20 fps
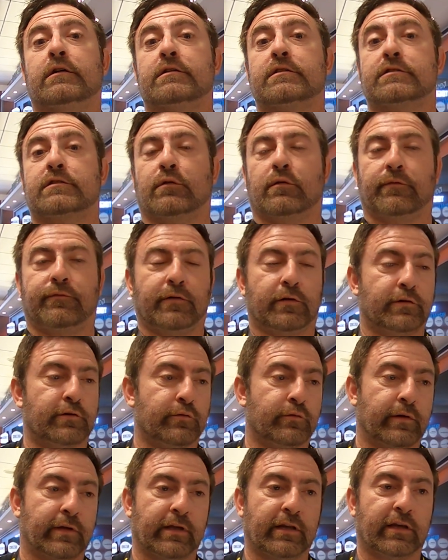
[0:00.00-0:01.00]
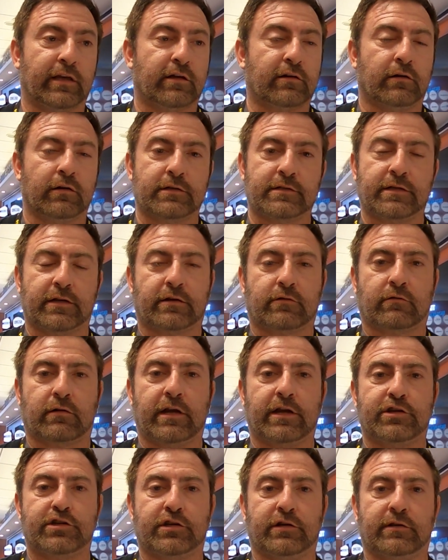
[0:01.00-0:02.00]
So if you're doing any content
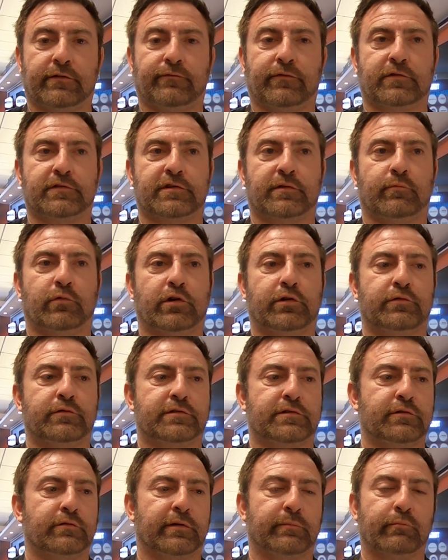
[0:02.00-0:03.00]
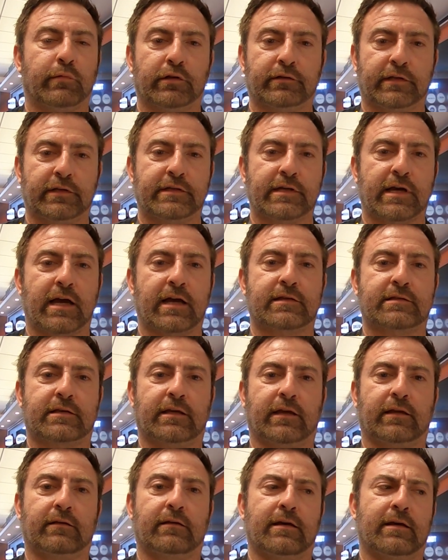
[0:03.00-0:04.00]
creation, if you're someone who's doing
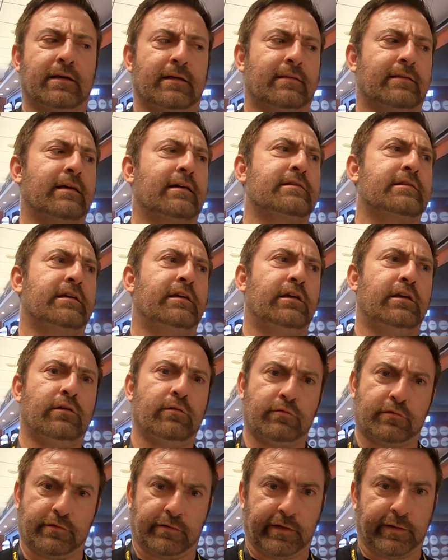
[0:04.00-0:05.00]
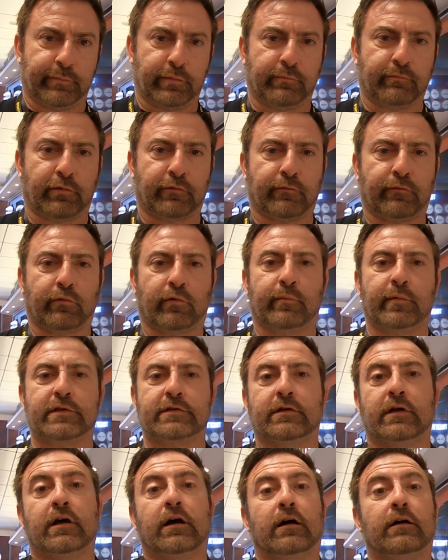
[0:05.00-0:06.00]
multitasking, that's a huge leap in
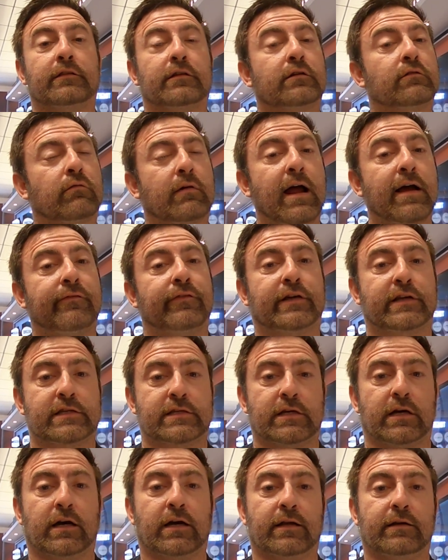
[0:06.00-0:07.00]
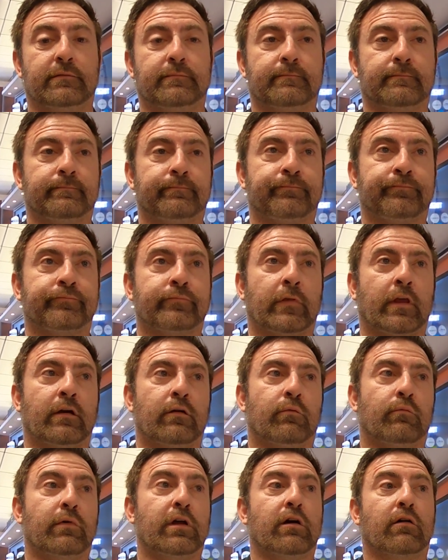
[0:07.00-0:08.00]
performance. On the graphics side,
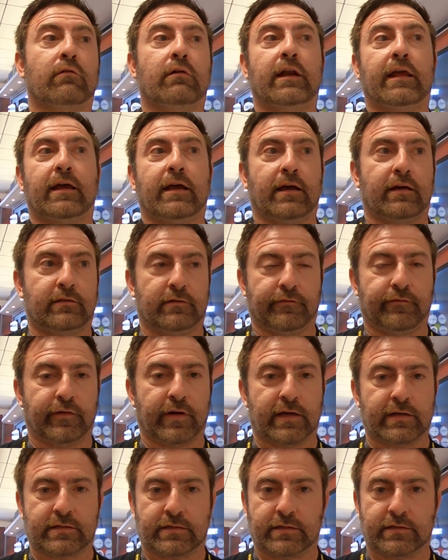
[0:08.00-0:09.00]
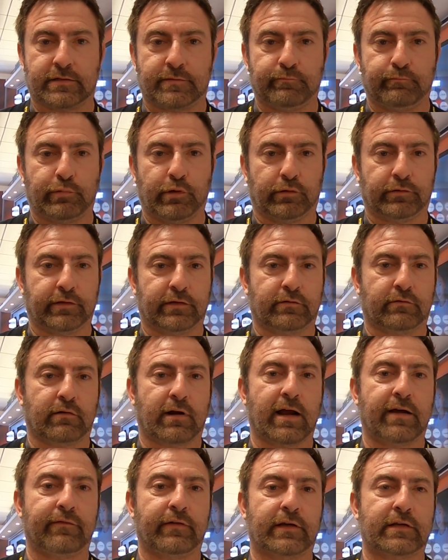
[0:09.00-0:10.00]
we already had the fastest built-in
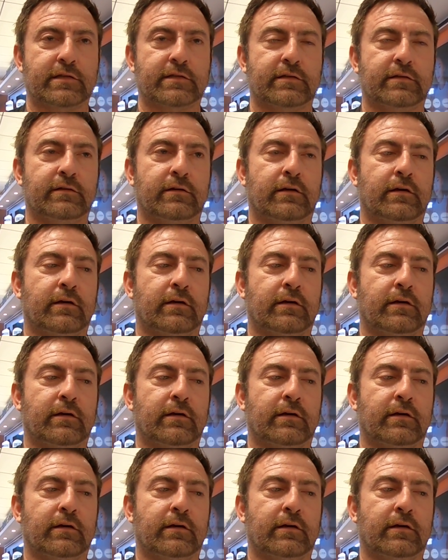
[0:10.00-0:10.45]
graphics.